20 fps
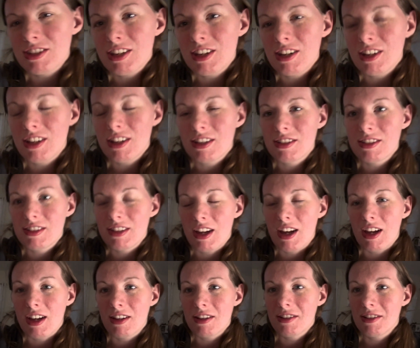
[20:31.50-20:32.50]
eating a
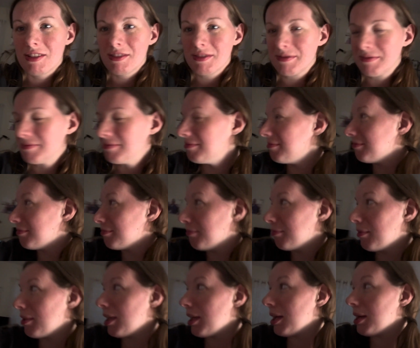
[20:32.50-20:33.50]
snack.
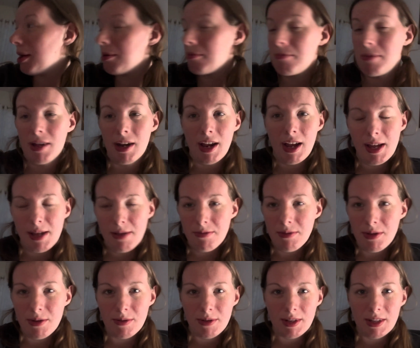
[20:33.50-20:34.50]
But I'm
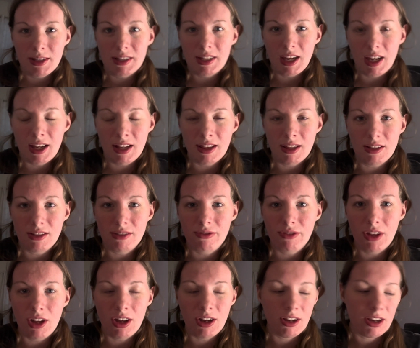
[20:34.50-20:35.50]
going to end this
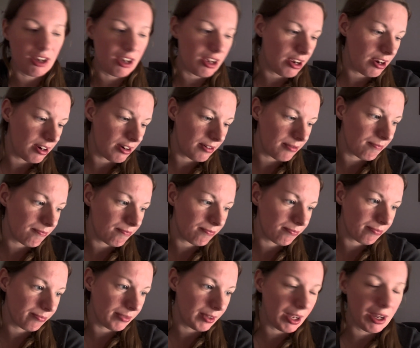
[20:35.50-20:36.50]
vlog here.
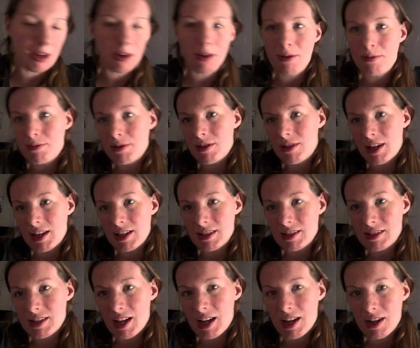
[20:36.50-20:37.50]
I hope you
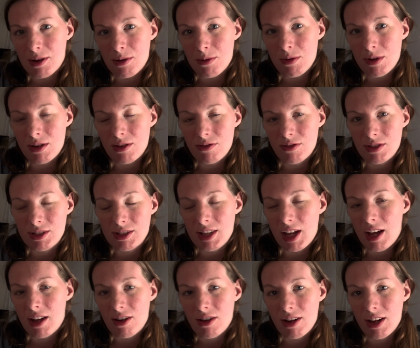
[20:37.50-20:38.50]
guys had a wonderful
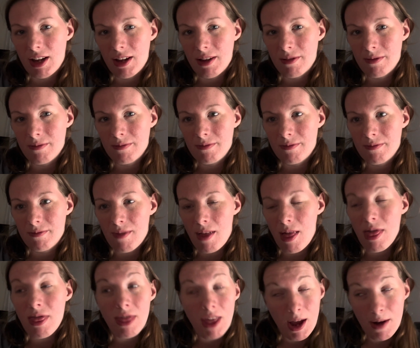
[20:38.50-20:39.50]
Saturday.
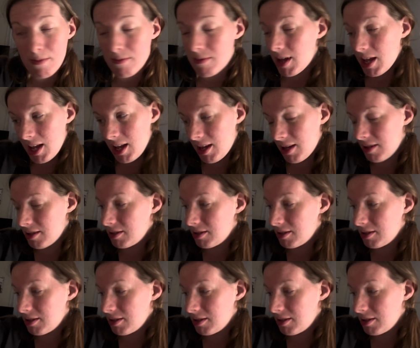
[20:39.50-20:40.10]
Then me.